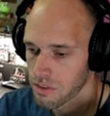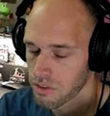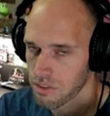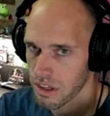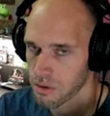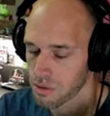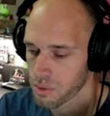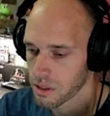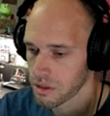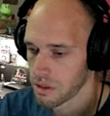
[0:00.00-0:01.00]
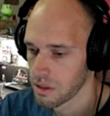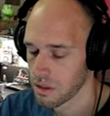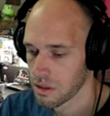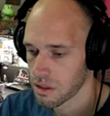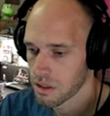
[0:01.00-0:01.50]
it just sounds weird.
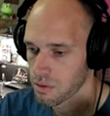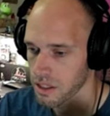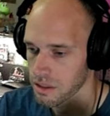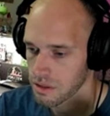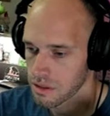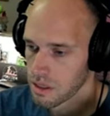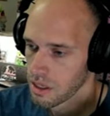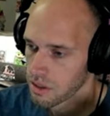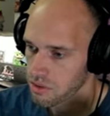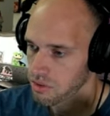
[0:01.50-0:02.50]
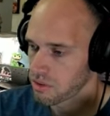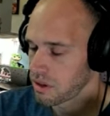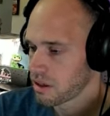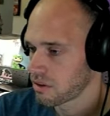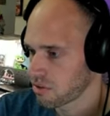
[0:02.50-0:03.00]
Uh, Raikou. So
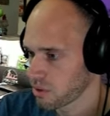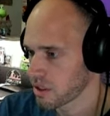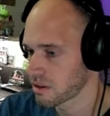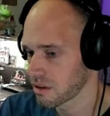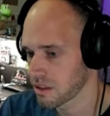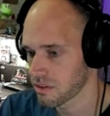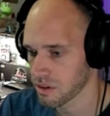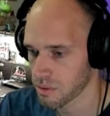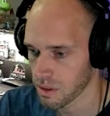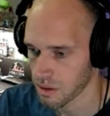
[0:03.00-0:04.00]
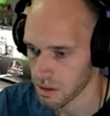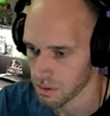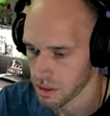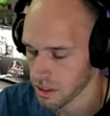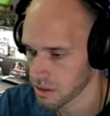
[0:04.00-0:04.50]
uh, Suicune, Entei, and Ra- uh,
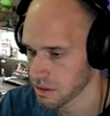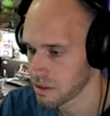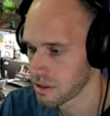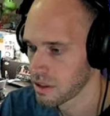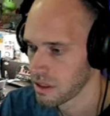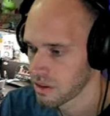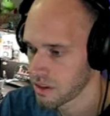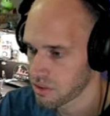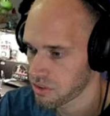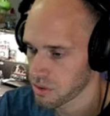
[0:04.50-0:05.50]
Raikou. These